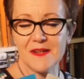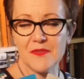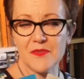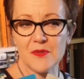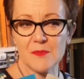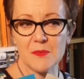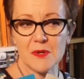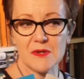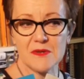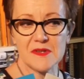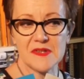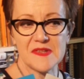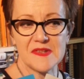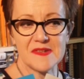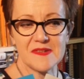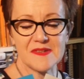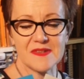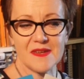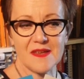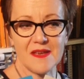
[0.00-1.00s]
the
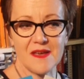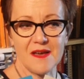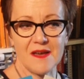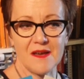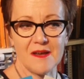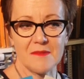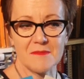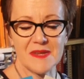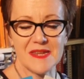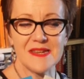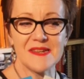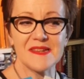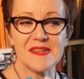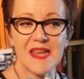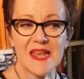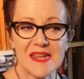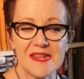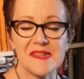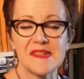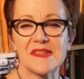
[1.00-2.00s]
most um,
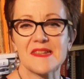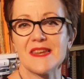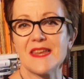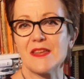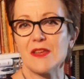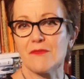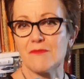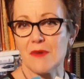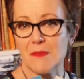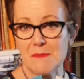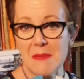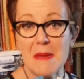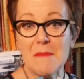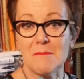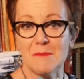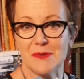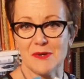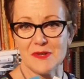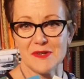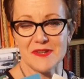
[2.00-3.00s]
intensely
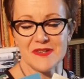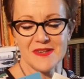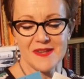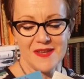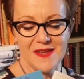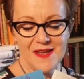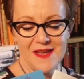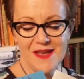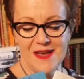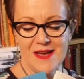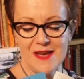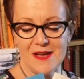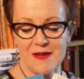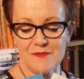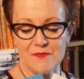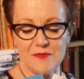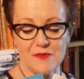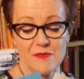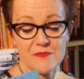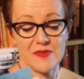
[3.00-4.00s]
remembered,
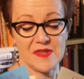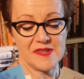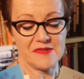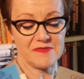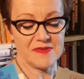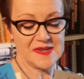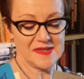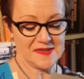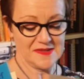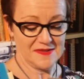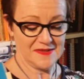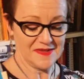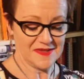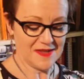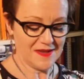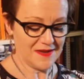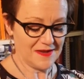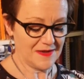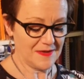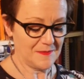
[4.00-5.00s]
uh, for obvious
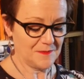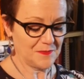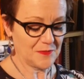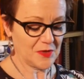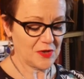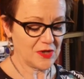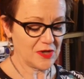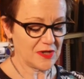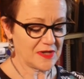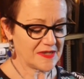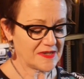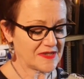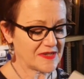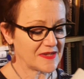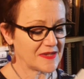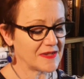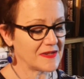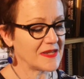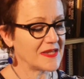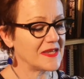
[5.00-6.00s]
reasons. Um,
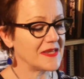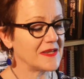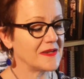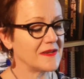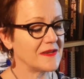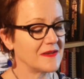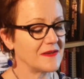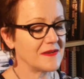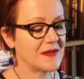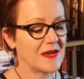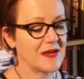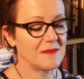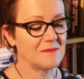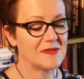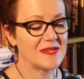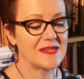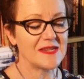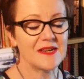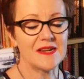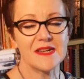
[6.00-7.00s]
Goethe here, um,
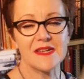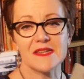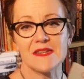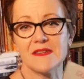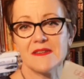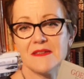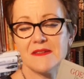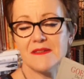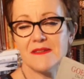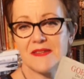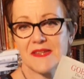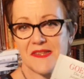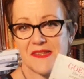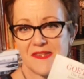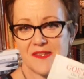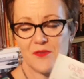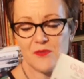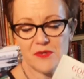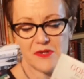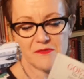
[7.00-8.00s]
Die Leiden des
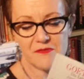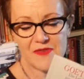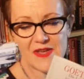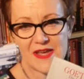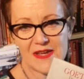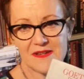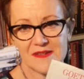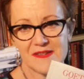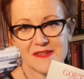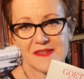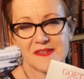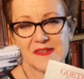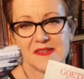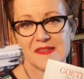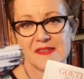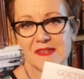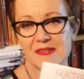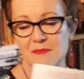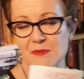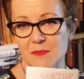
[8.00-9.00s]
jungen
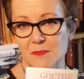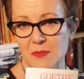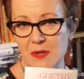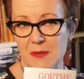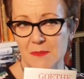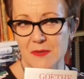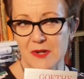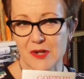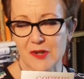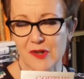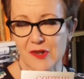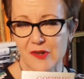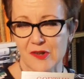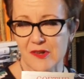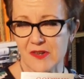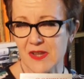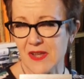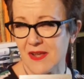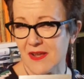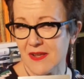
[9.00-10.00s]
Werthers. This was
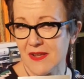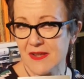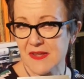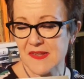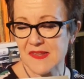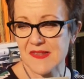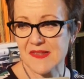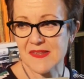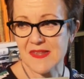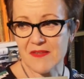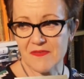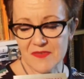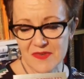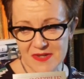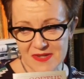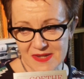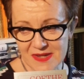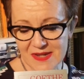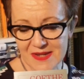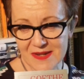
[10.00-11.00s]
published
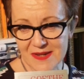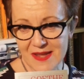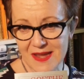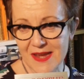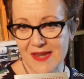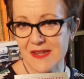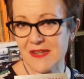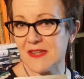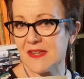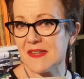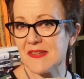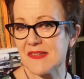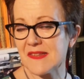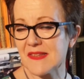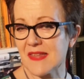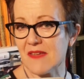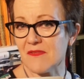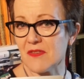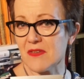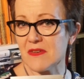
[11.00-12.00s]
seventeen
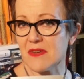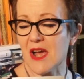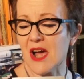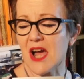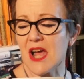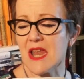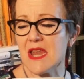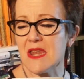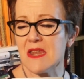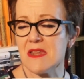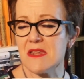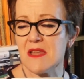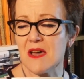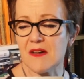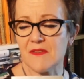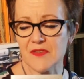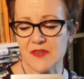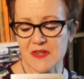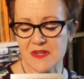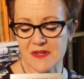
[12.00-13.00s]
eighty-seven. I
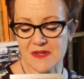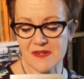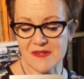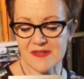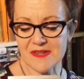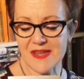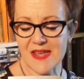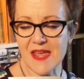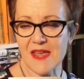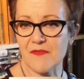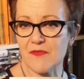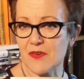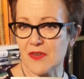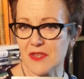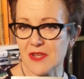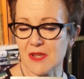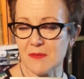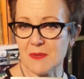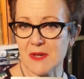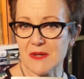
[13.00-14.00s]
loved Goethe,
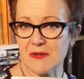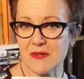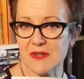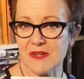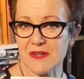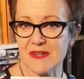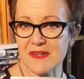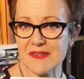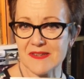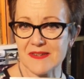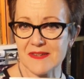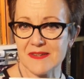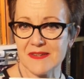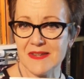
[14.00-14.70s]
everything about Goethe.